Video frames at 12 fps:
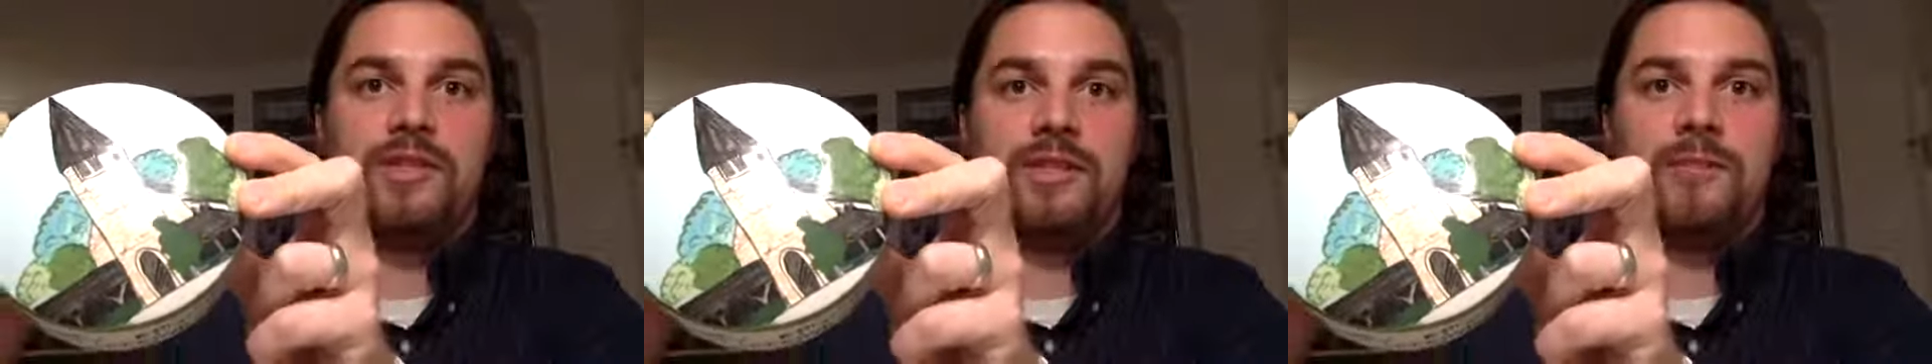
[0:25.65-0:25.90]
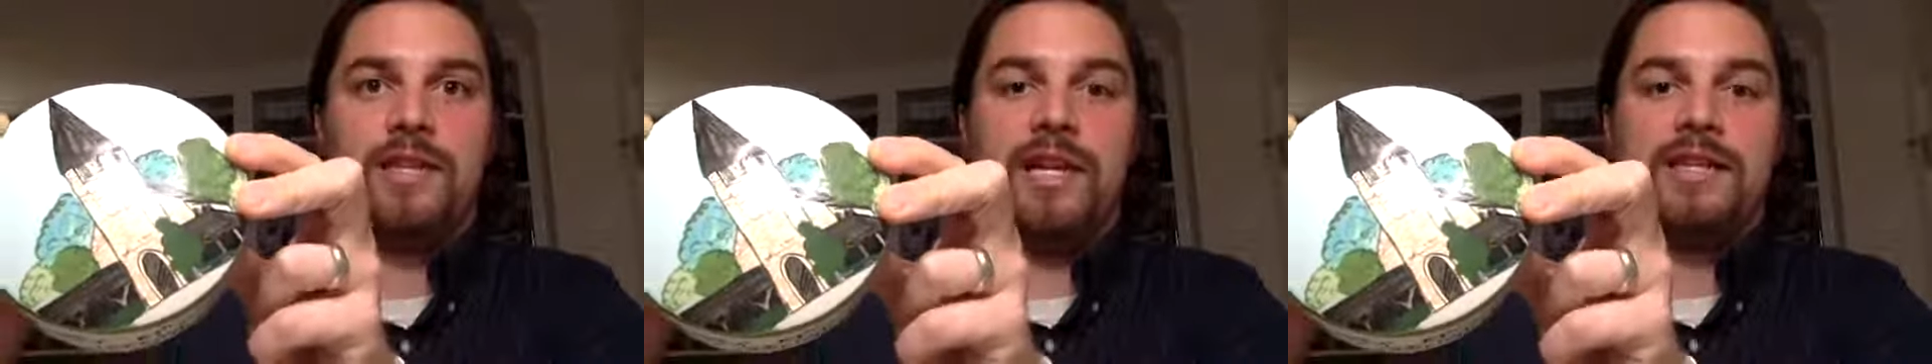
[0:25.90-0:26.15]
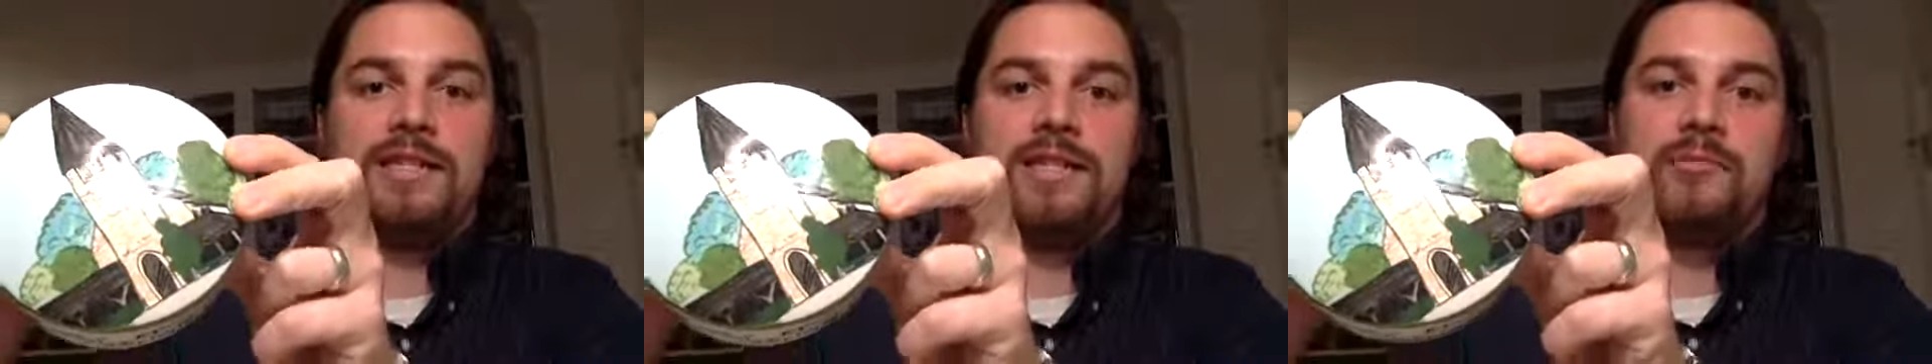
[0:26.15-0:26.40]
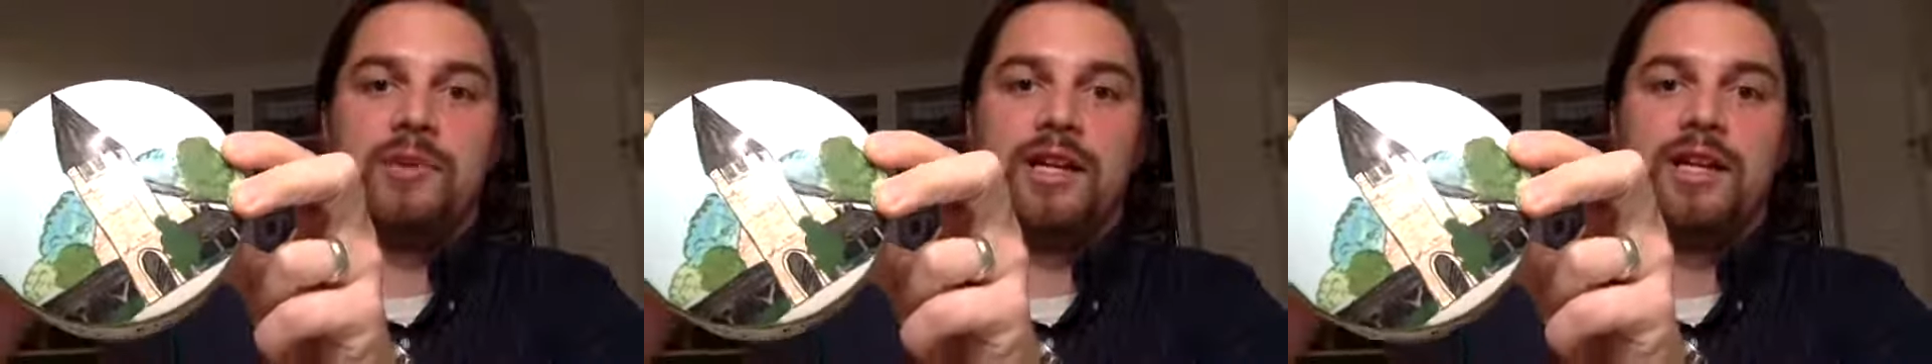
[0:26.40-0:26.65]
It's in
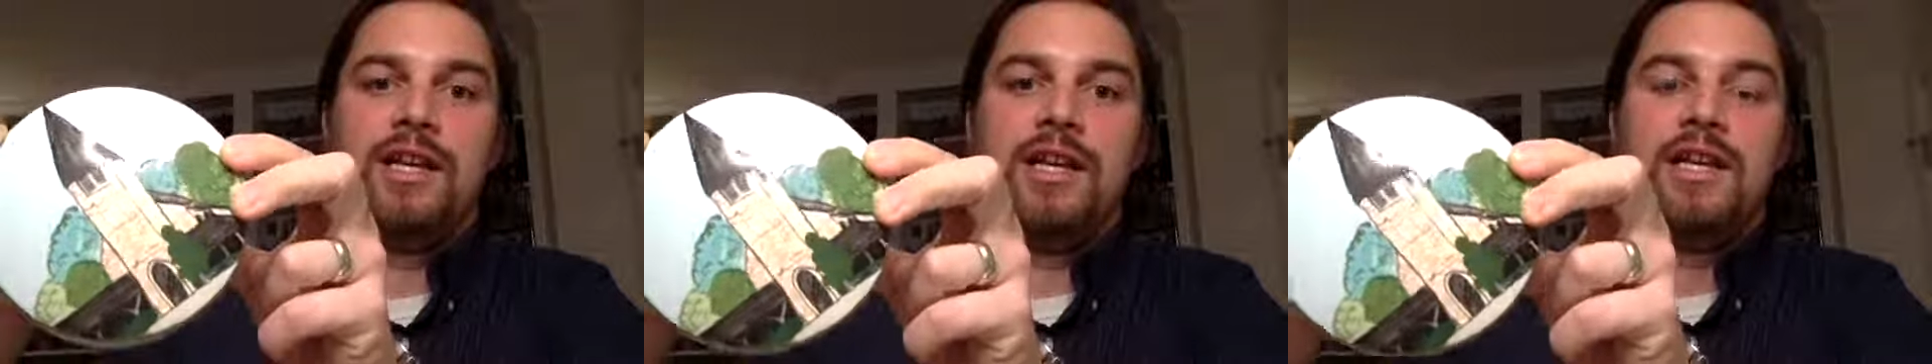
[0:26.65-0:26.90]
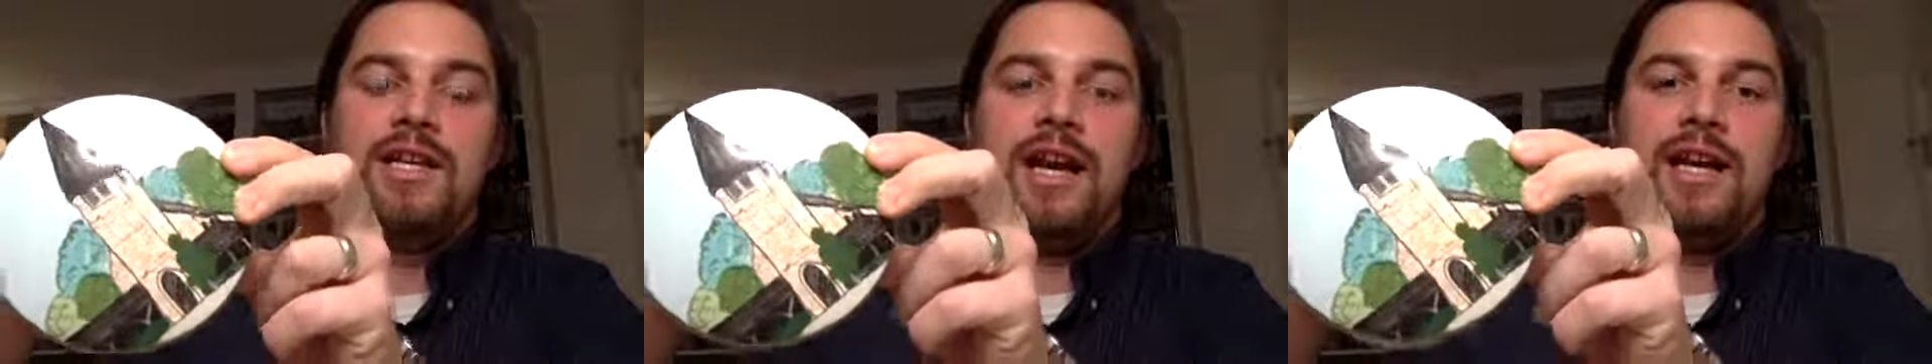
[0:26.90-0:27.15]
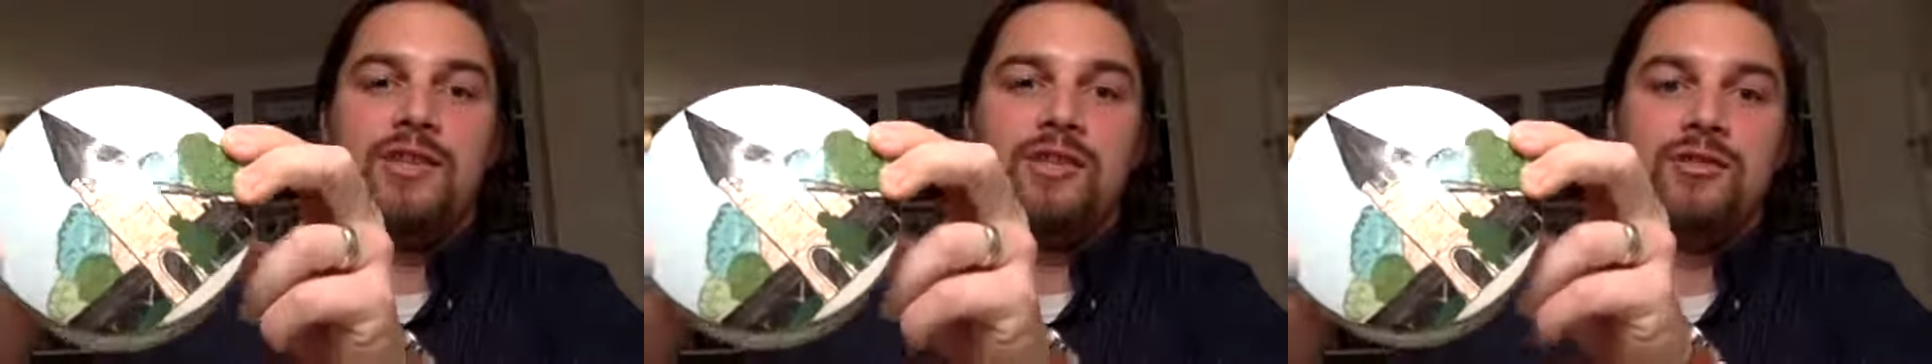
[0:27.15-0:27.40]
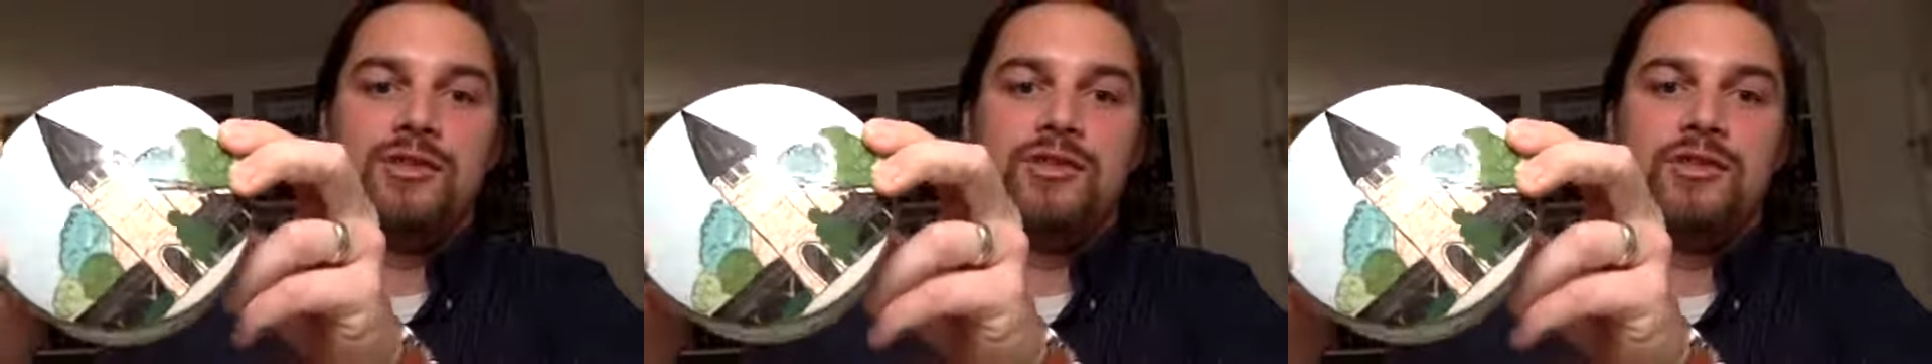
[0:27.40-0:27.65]
Manassas, but I
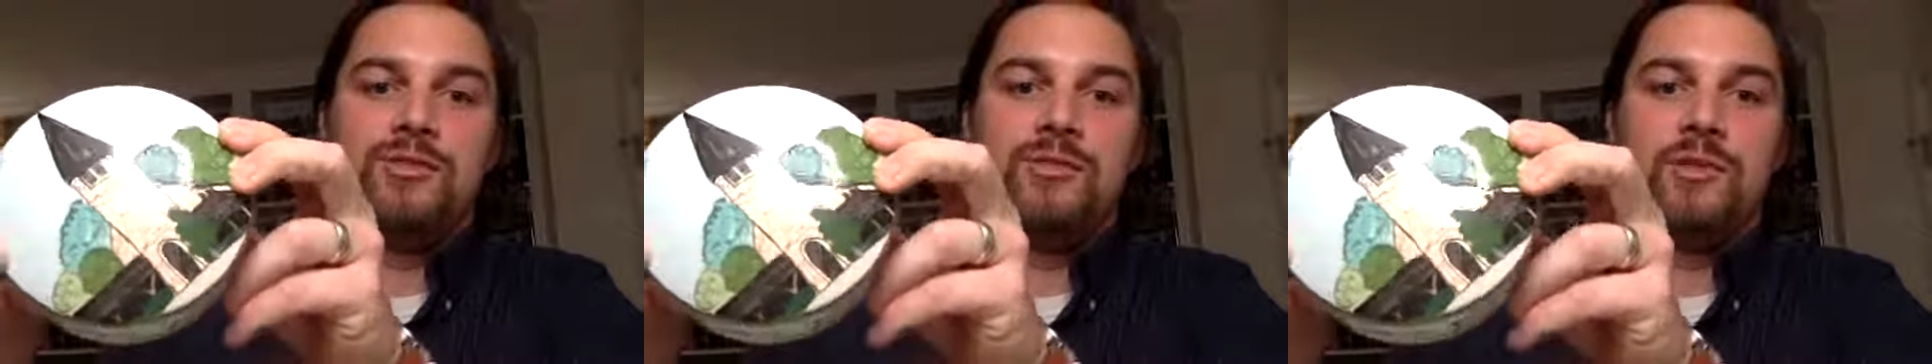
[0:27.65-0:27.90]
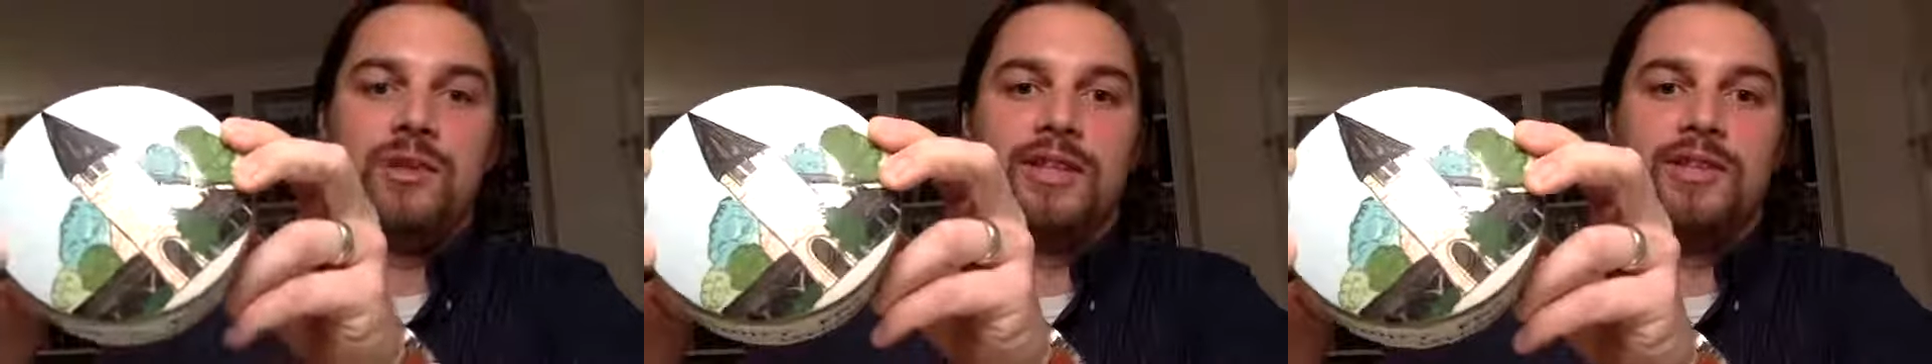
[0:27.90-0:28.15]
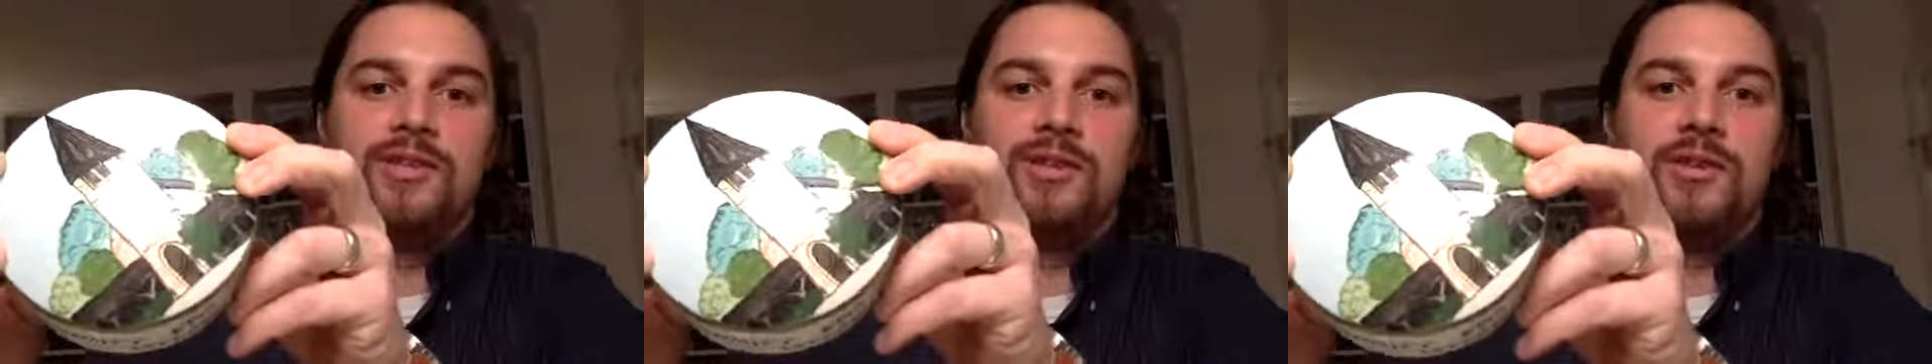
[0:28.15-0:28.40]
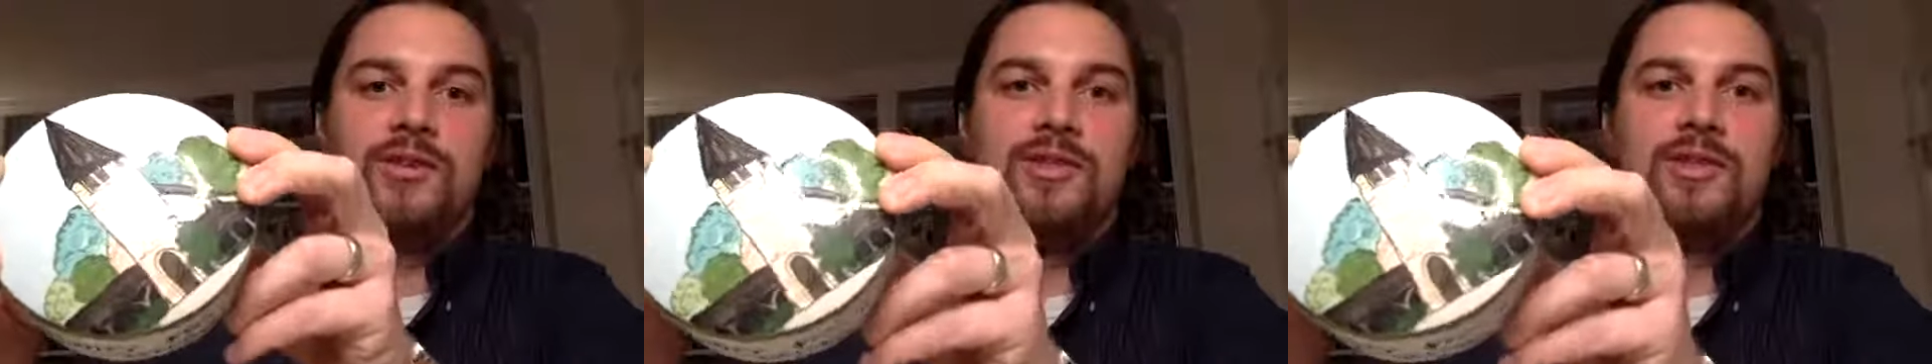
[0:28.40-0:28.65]
used to work at a
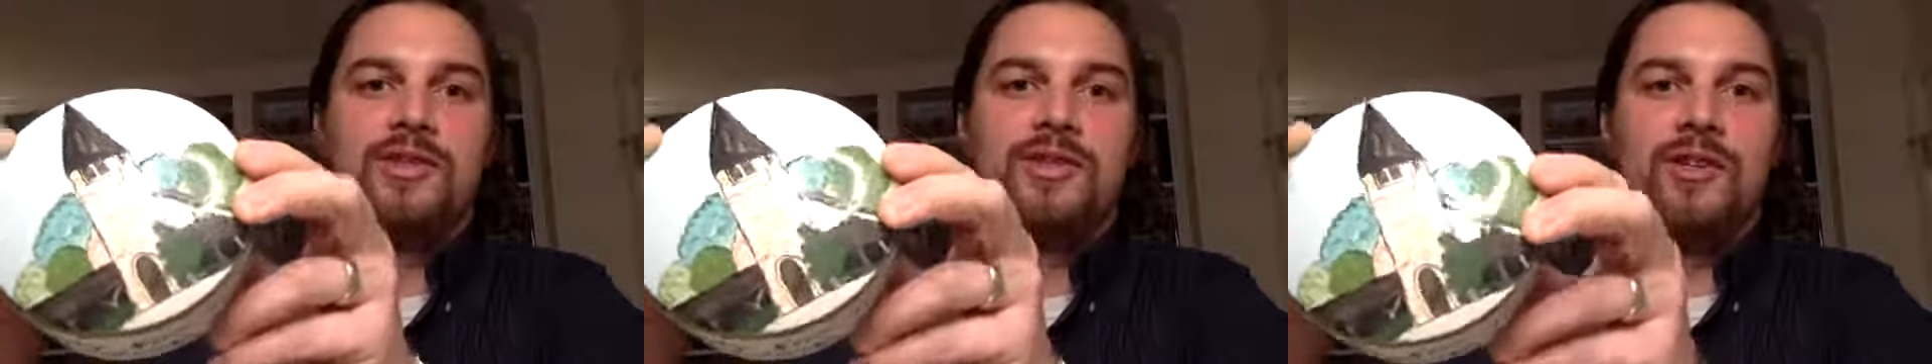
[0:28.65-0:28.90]
church